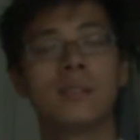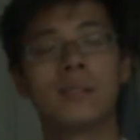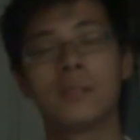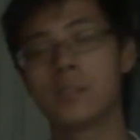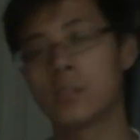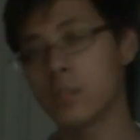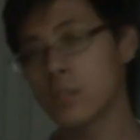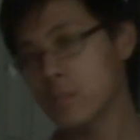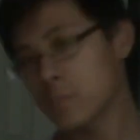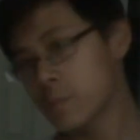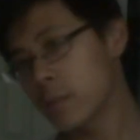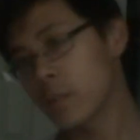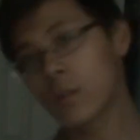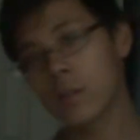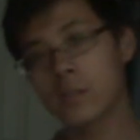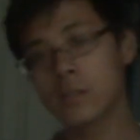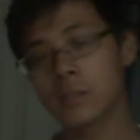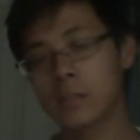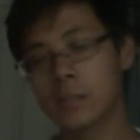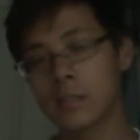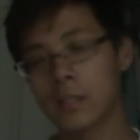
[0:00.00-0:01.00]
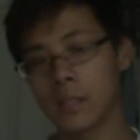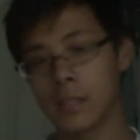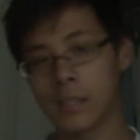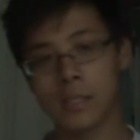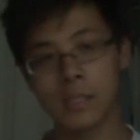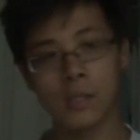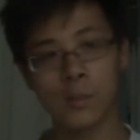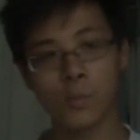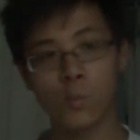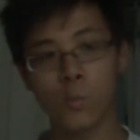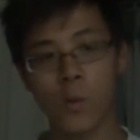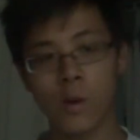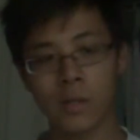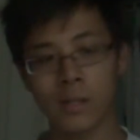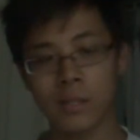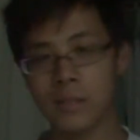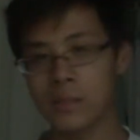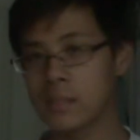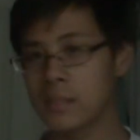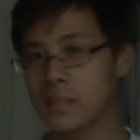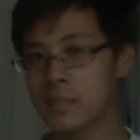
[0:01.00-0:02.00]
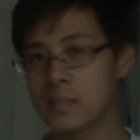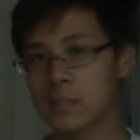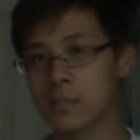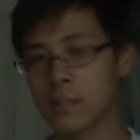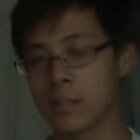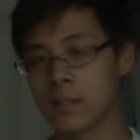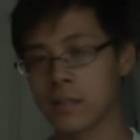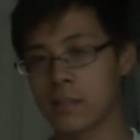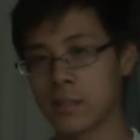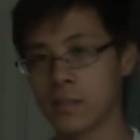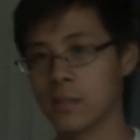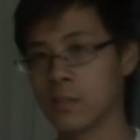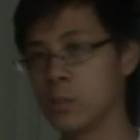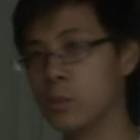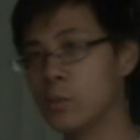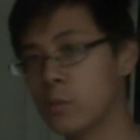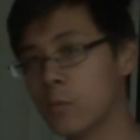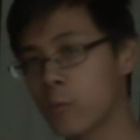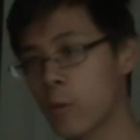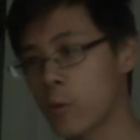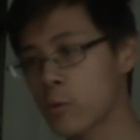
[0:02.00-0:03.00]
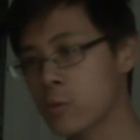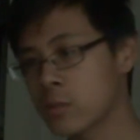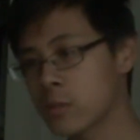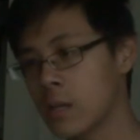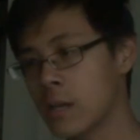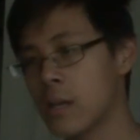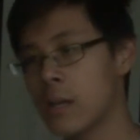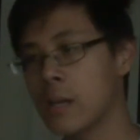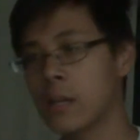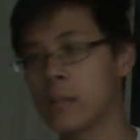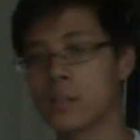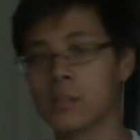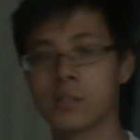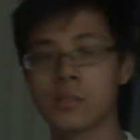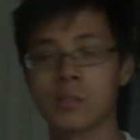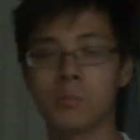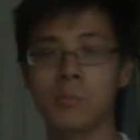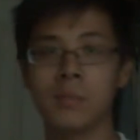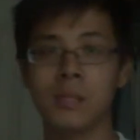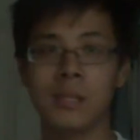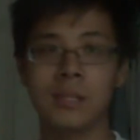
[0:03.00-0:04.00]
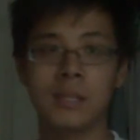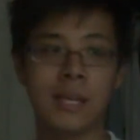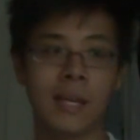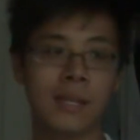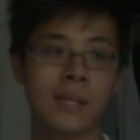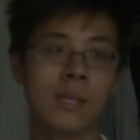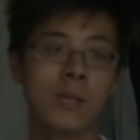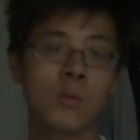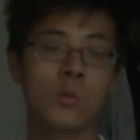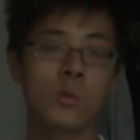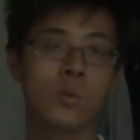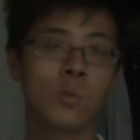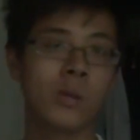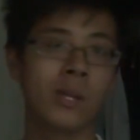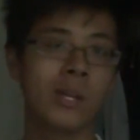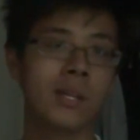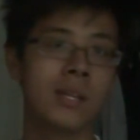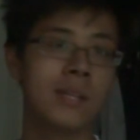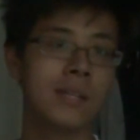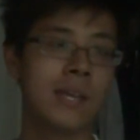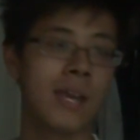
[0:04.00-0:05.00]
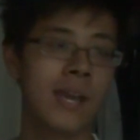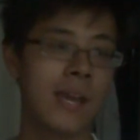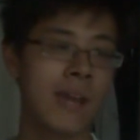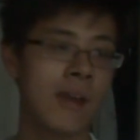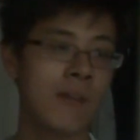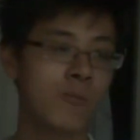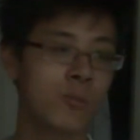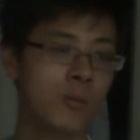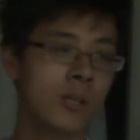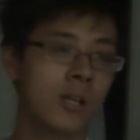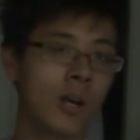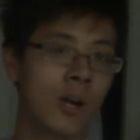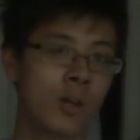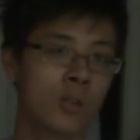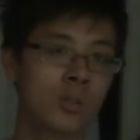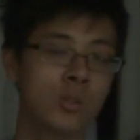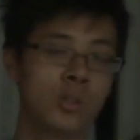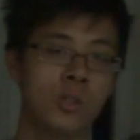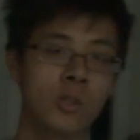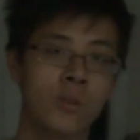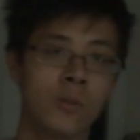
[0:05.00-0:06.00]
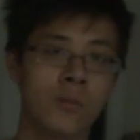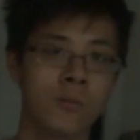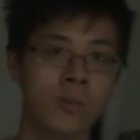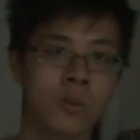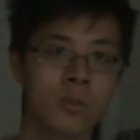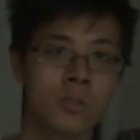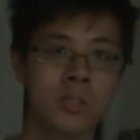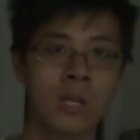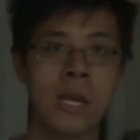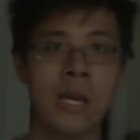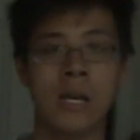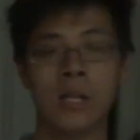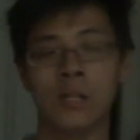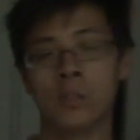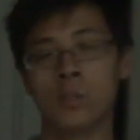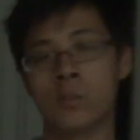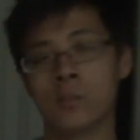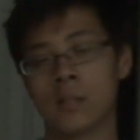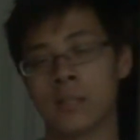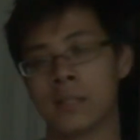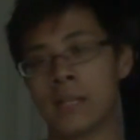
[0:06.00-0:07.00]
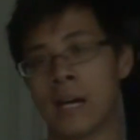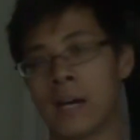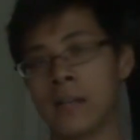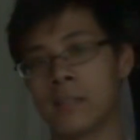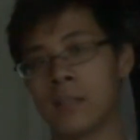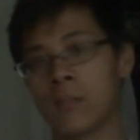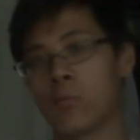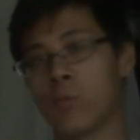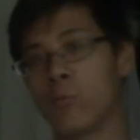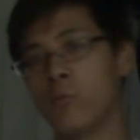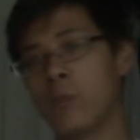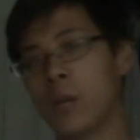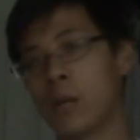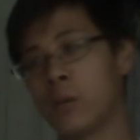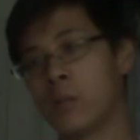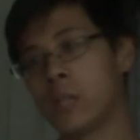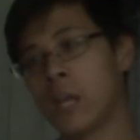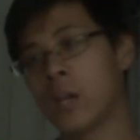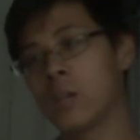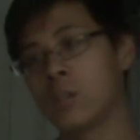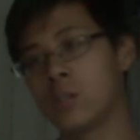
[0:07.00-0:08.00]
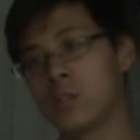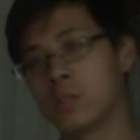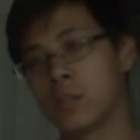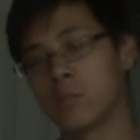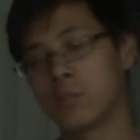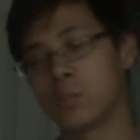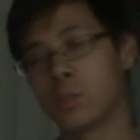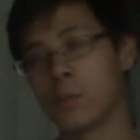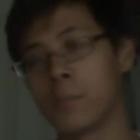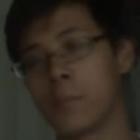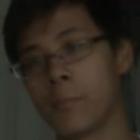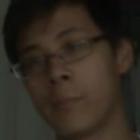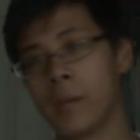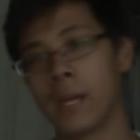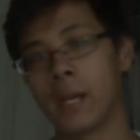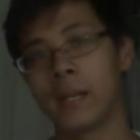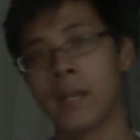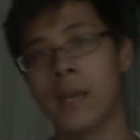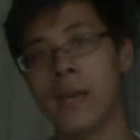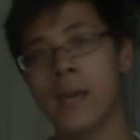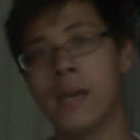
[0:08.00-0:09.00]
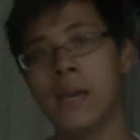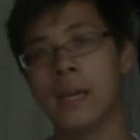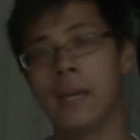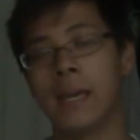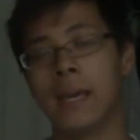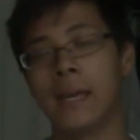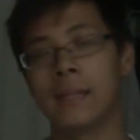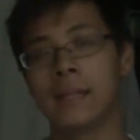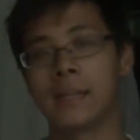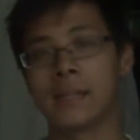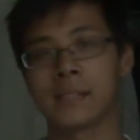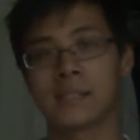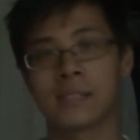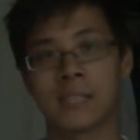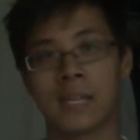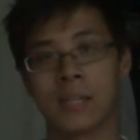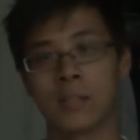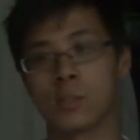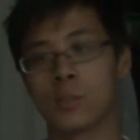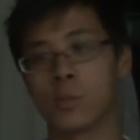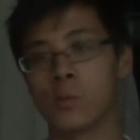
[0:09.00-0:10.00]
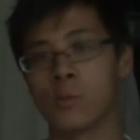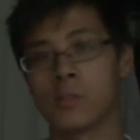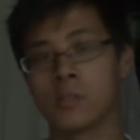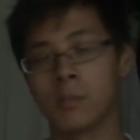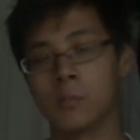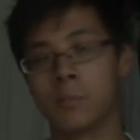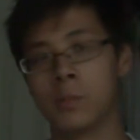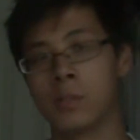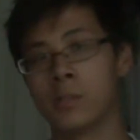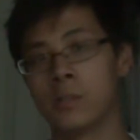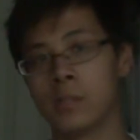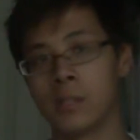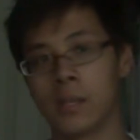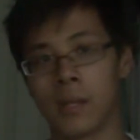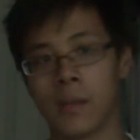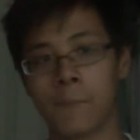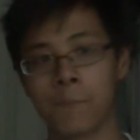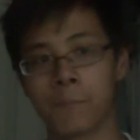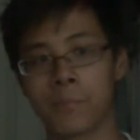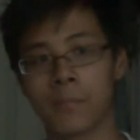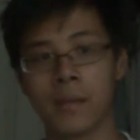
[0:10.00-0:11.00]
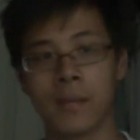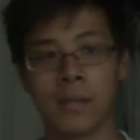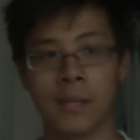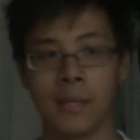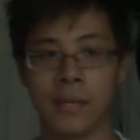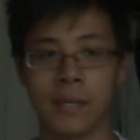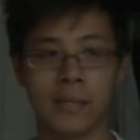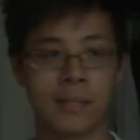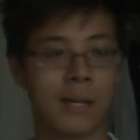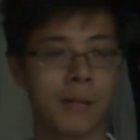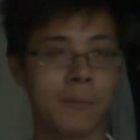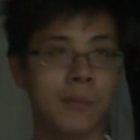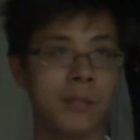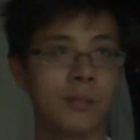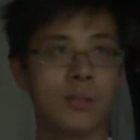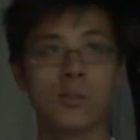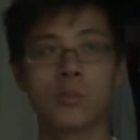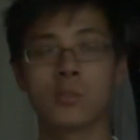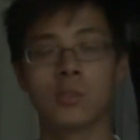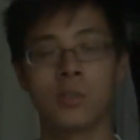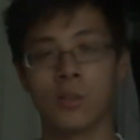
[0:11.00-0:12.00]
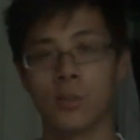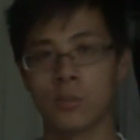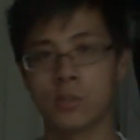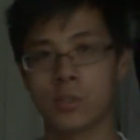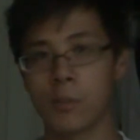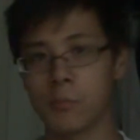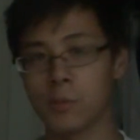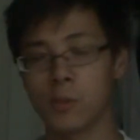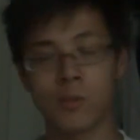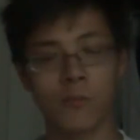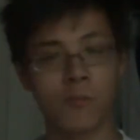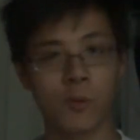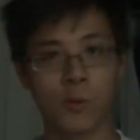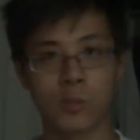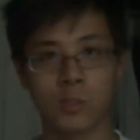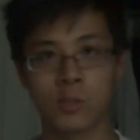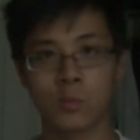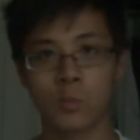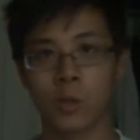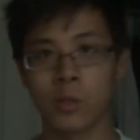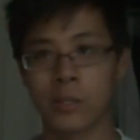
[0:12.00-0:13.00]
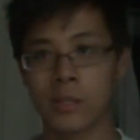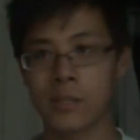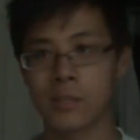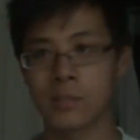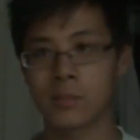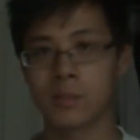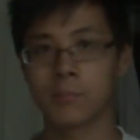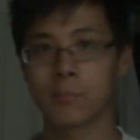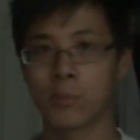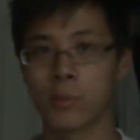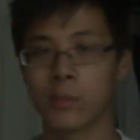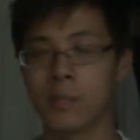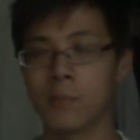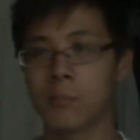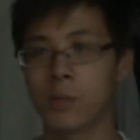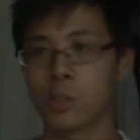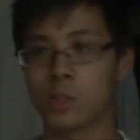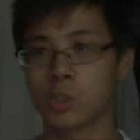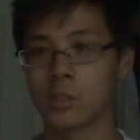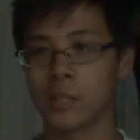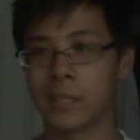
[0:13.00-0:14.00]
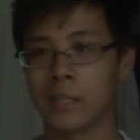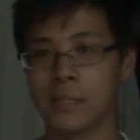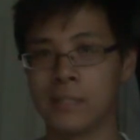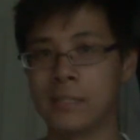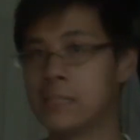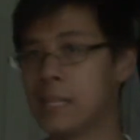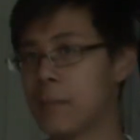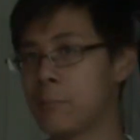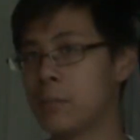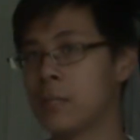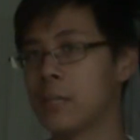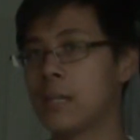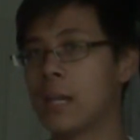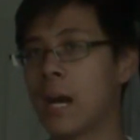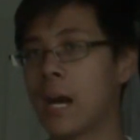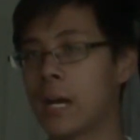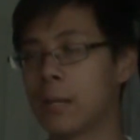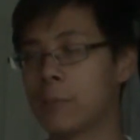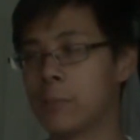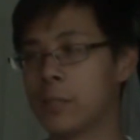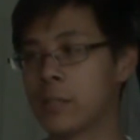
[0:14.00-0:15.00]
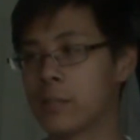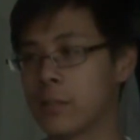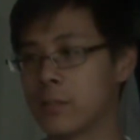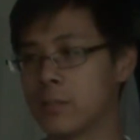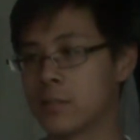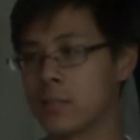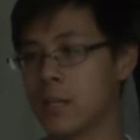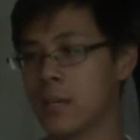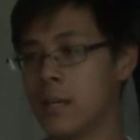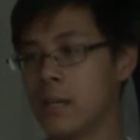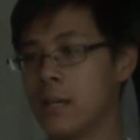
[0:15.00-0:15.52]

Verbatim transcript: just because he won in this universe doesn't mean that he would win in every other universe. There's a lot of different variations of Superman and the extent to his ability. And I mean, there's there's some universes where he's pretty much like a demigod, because